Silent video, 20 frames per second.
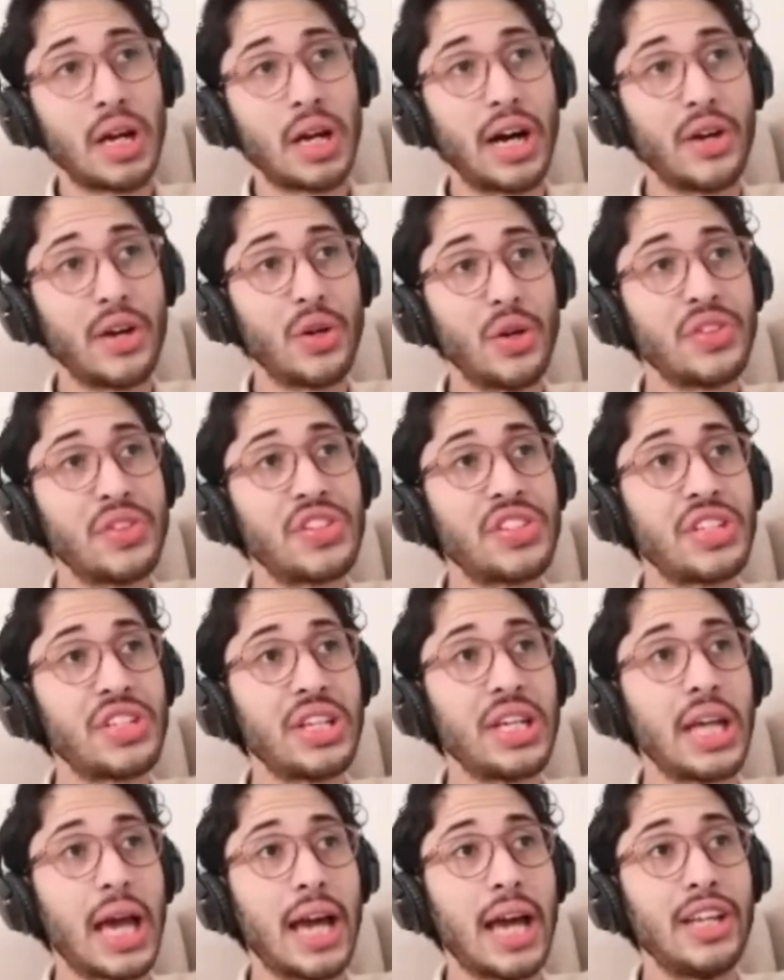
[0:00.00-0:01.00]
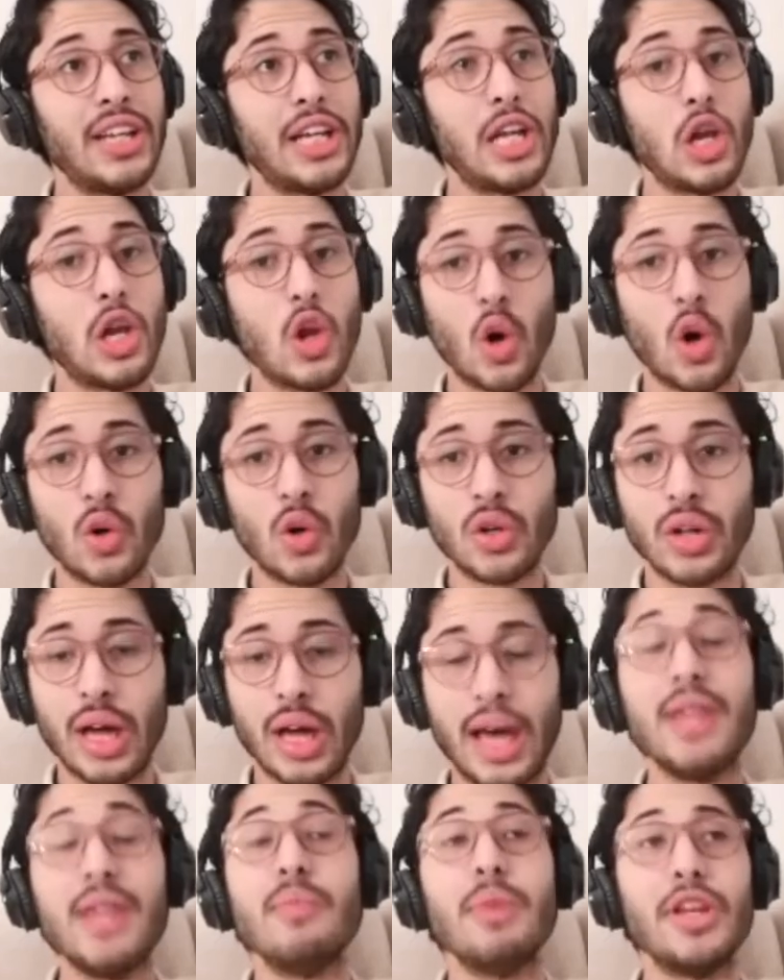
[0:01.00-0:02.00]
I don't see
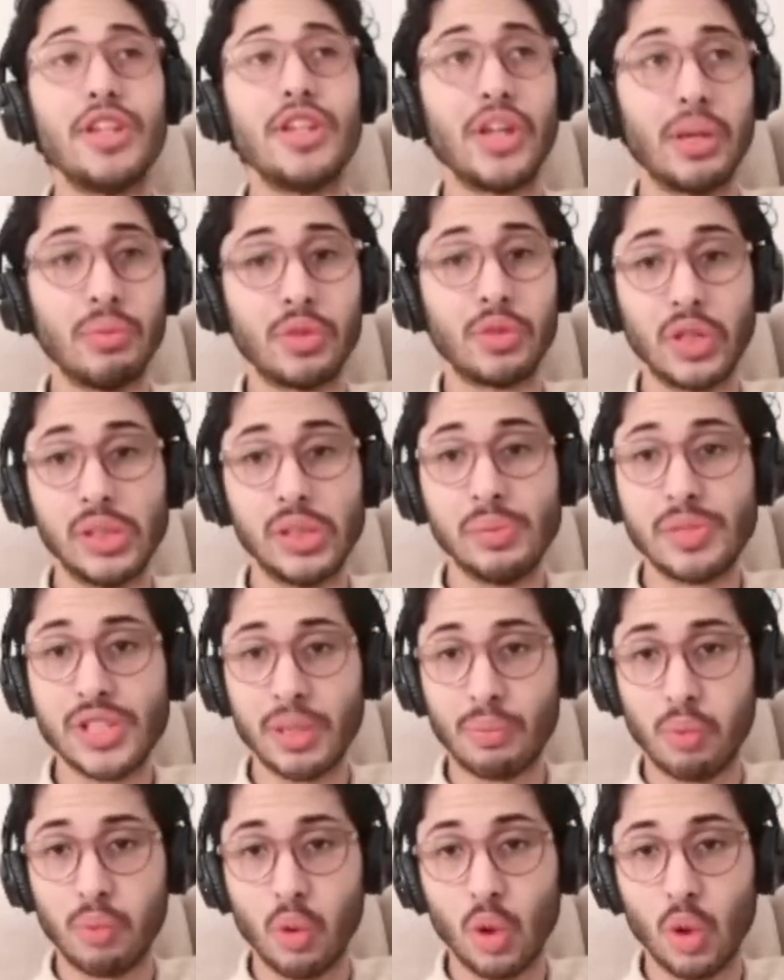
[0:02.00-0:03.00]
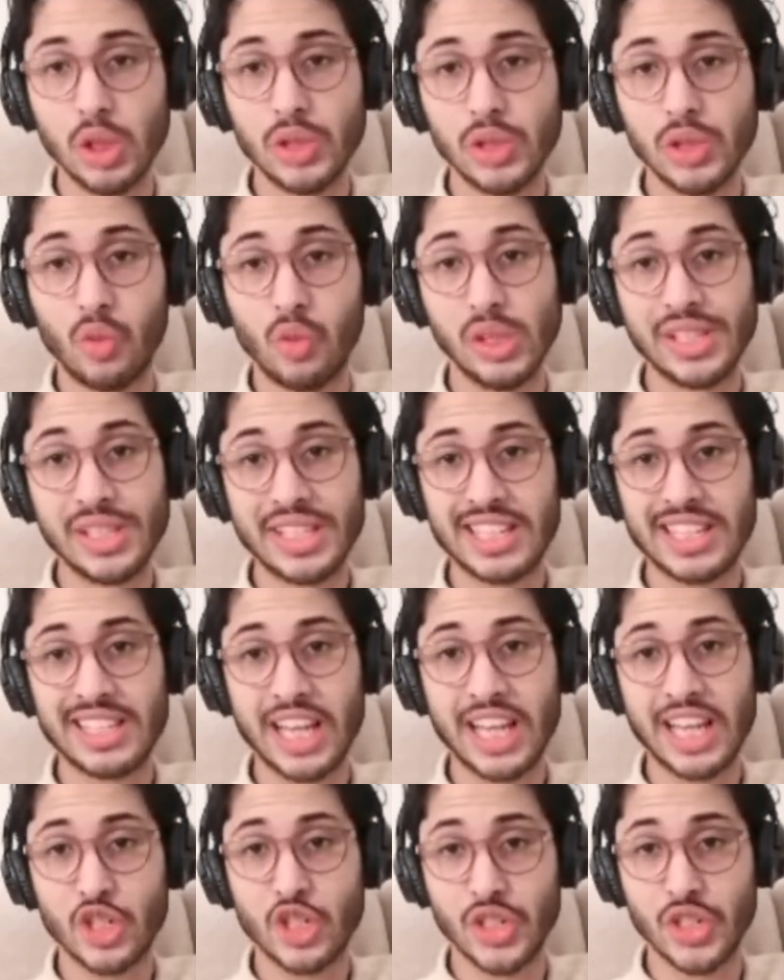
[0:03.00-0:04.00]
any medium-term support for
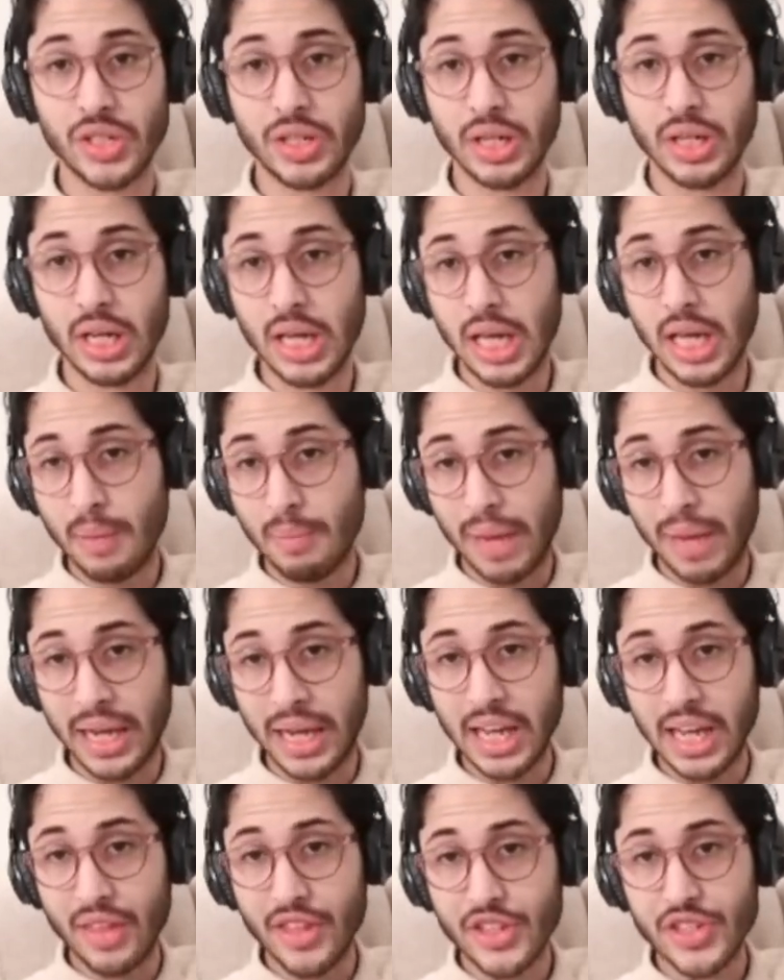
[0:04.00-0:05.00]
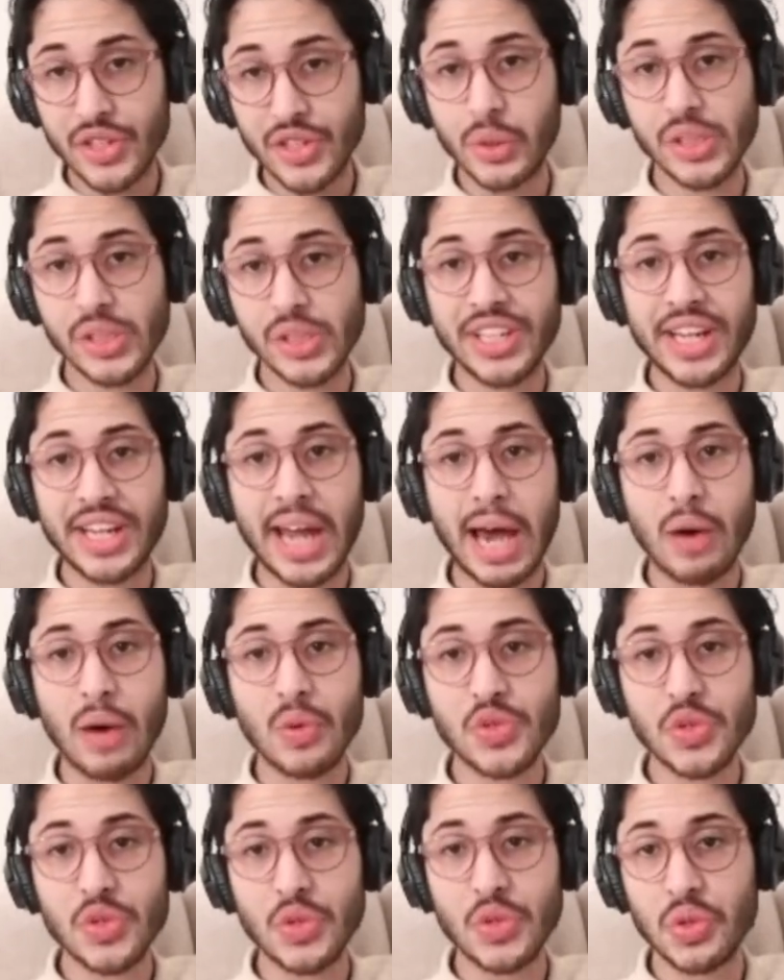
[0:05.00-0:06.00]
secession, mainly at the Security
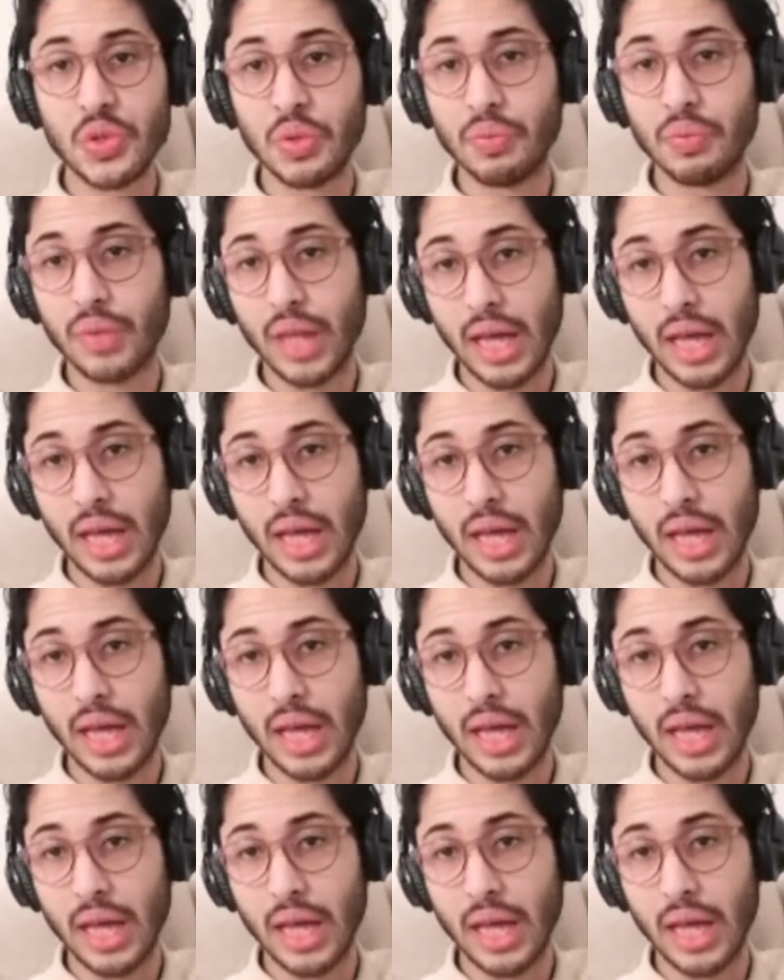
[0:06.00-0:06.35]
Council,